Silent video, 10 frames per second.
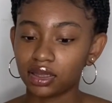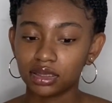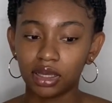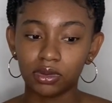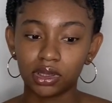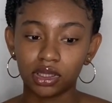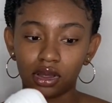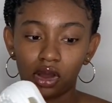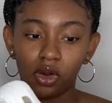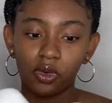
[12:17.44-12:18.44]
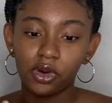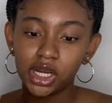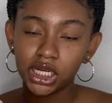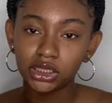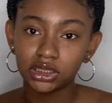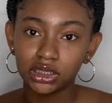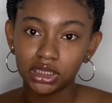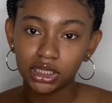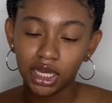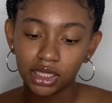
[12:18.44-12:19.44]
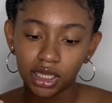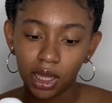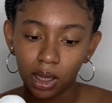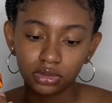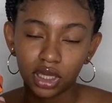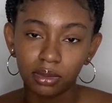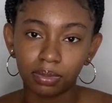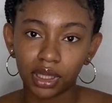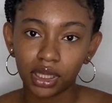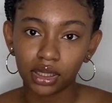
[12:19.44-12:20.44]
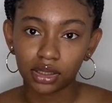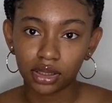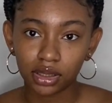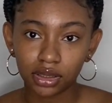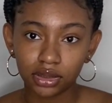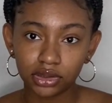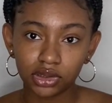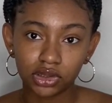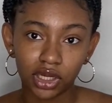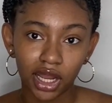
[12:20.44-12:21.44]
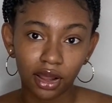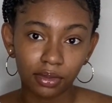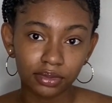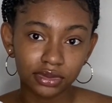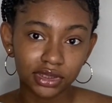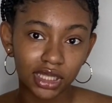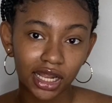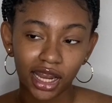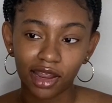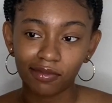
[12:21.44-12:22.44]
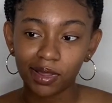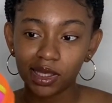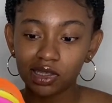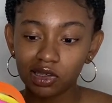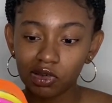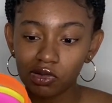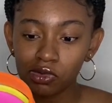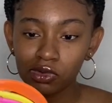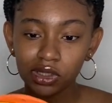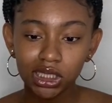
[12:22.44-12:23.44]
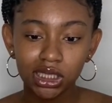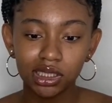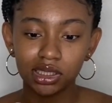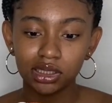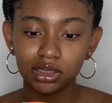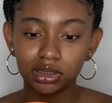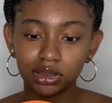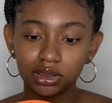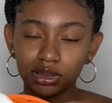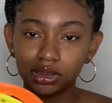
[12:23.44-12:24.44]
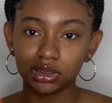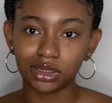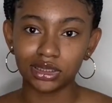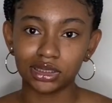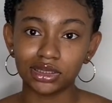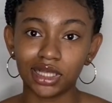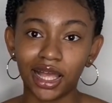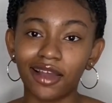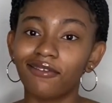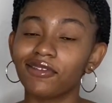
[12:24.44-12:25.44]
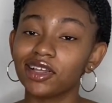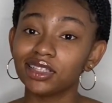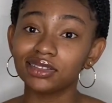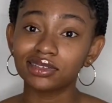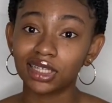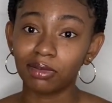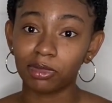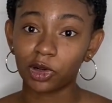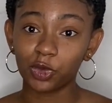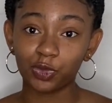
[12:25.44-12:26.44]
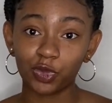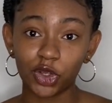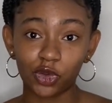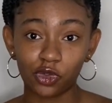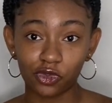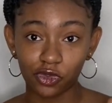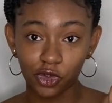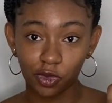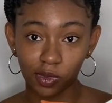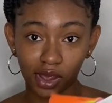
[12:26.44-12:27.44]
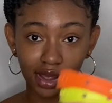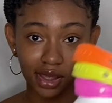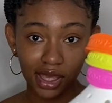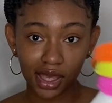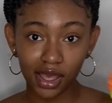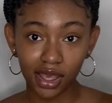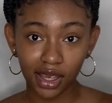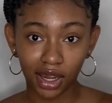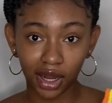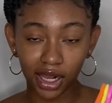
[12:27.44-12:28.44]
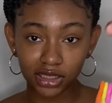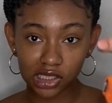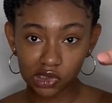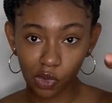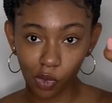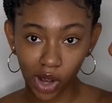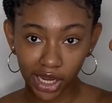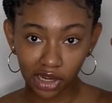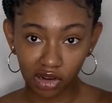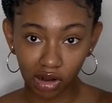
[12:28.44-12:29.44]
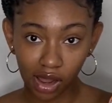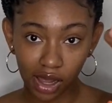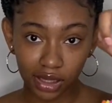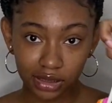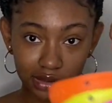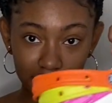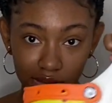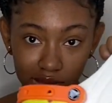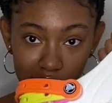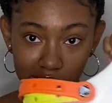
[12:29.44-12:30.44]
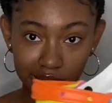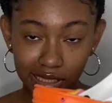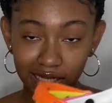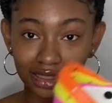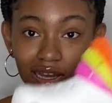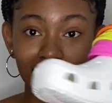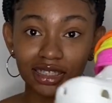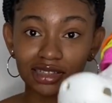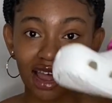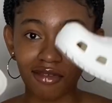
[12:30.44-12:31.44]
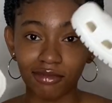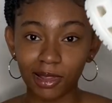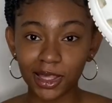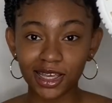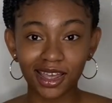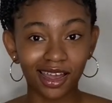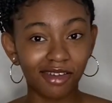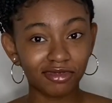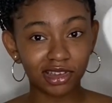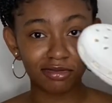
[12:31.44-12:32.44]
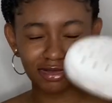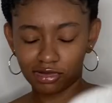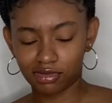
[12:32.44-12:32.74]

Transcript: They with the orange, neon, yellow, and pink straps. And they really cute. This is like really summer, you feel me? And they just white Crocs. And y'all, these are really comfortable.